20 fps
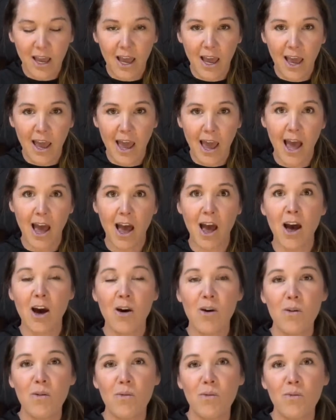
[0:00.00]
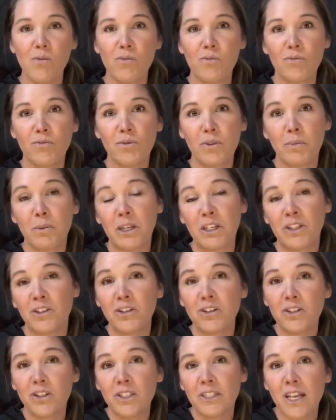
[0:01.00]
how the
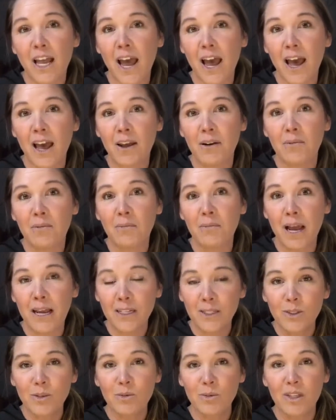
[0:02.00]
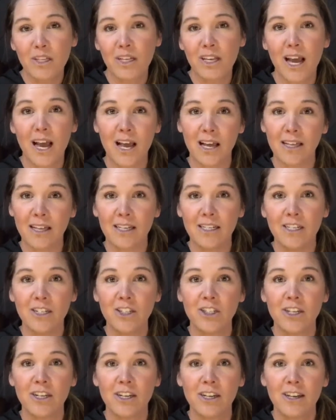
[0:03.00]
pitchers at my school and
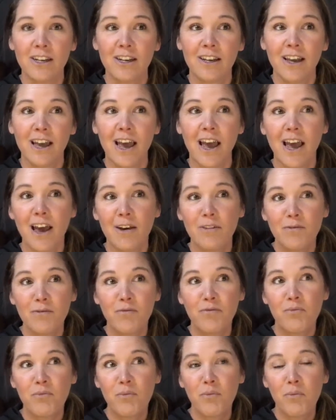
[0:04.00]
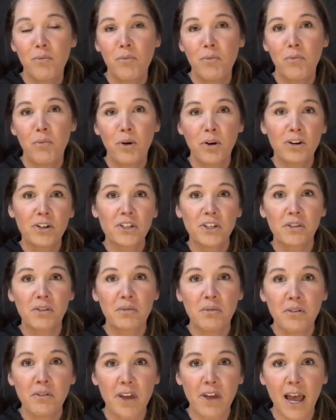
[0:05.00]
college have worked
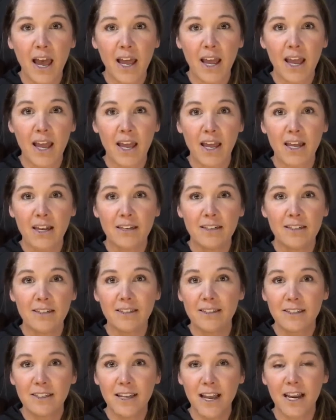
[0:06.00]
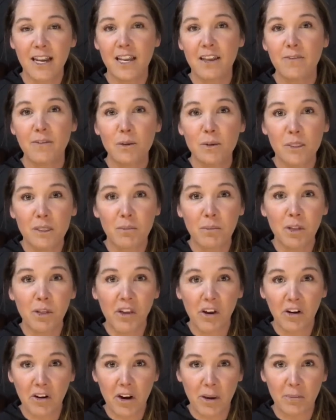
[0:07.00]
through that, and kind of give you some of
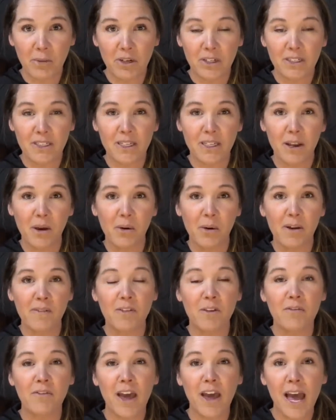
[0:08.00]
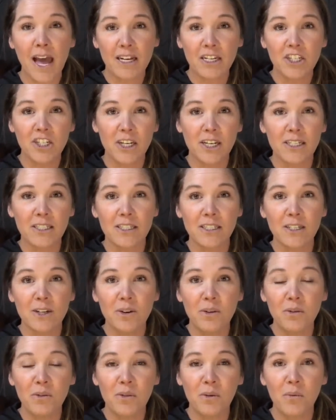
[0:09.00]
their numbers. So if you've had a chance to
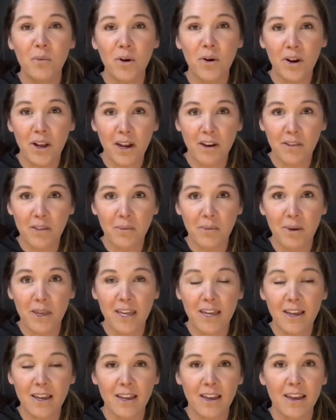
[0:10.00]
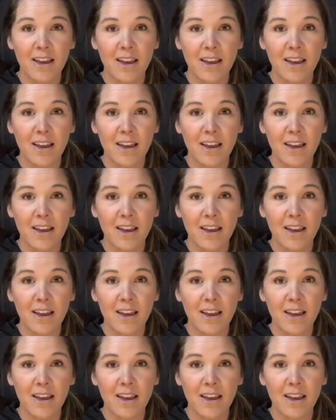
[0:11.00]
do the workout of the week